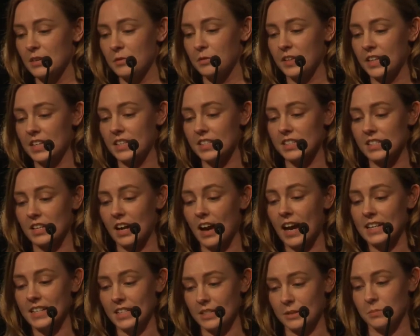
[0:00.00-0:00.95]
Flex
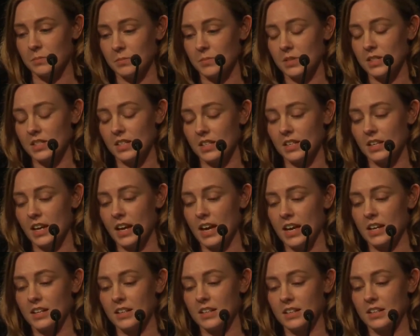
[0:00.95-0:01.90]
items,
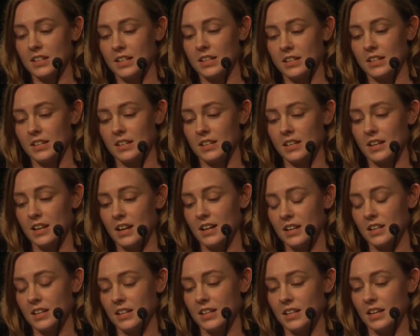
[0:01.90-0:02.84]
and
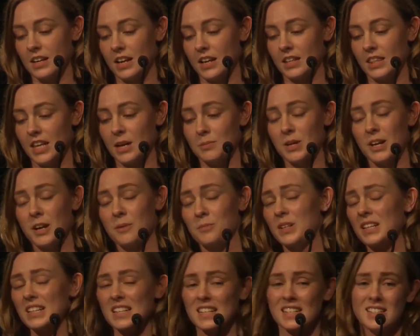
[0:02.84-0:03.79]
they become
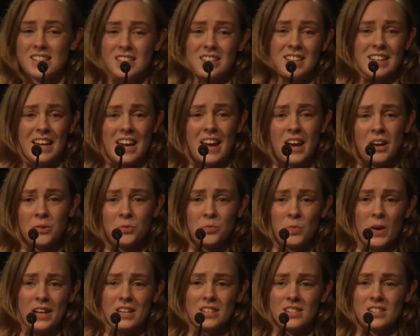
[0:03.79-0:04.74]
really easy to lay out in
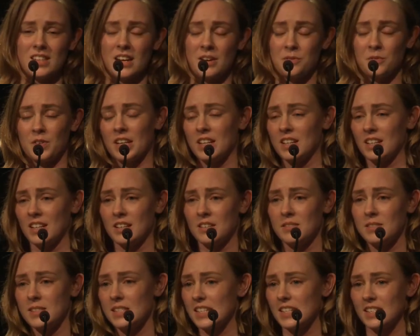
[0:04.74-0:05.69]
ways that
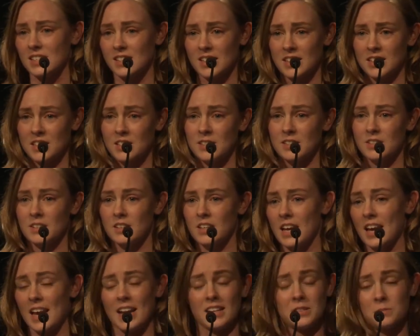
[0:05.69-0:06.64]
regular CSS
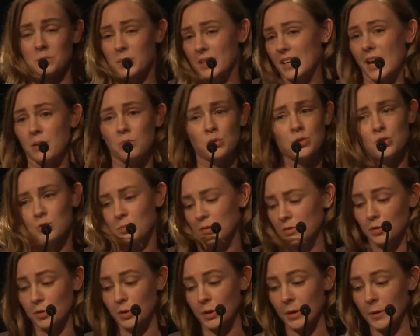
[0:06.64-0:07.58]
hasn't been able to
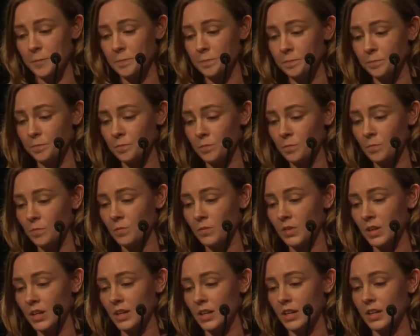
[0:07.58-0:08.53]
before.
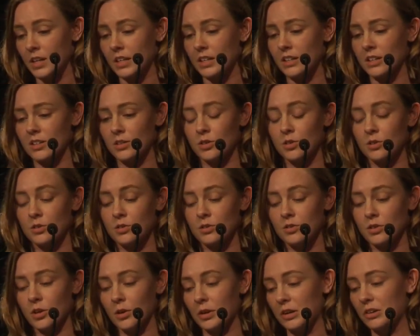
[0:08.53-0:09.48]

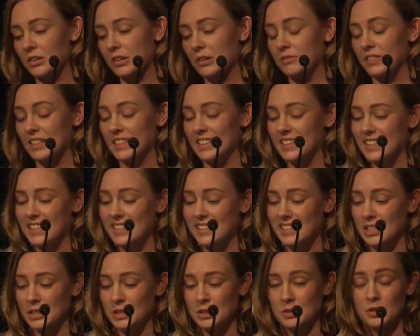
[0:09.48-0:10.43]
You no longer really need
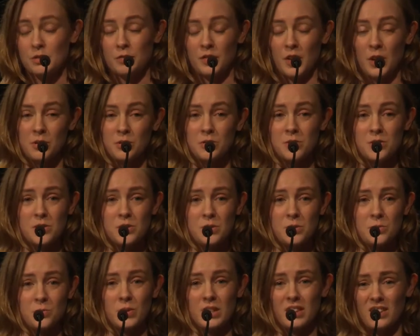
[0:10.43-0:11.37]
to use
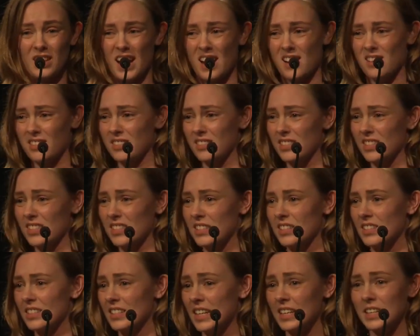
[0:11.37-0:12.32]
floats, width
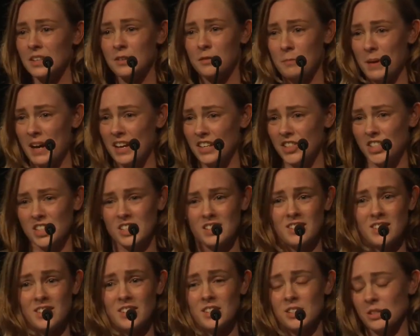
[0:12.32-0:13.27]
counts, negative
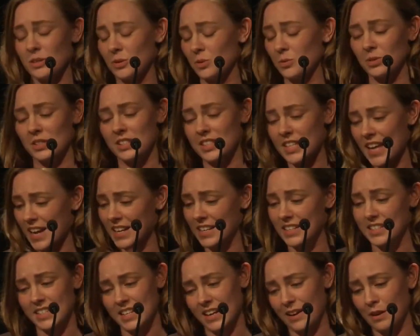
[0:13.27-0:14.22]
margins, all this
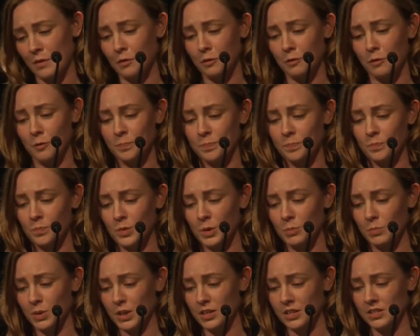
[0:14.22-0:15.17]
hacky stuff,
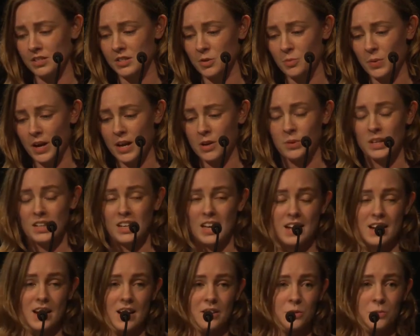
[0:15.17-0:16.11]
because the way we're
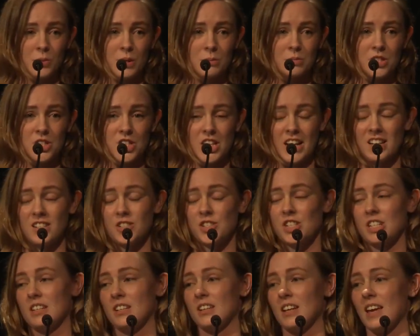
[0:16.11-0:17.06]
laying out the web is
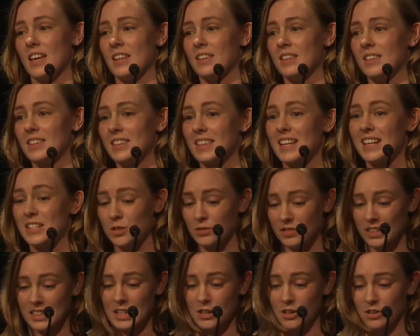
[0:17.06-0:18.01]
changing, and that's
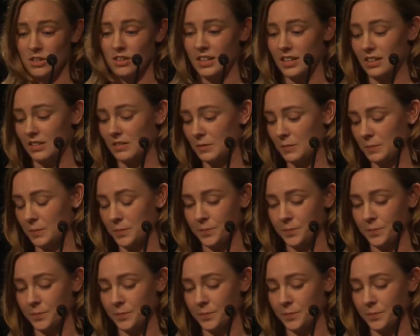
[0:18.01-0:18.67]
a really good thing.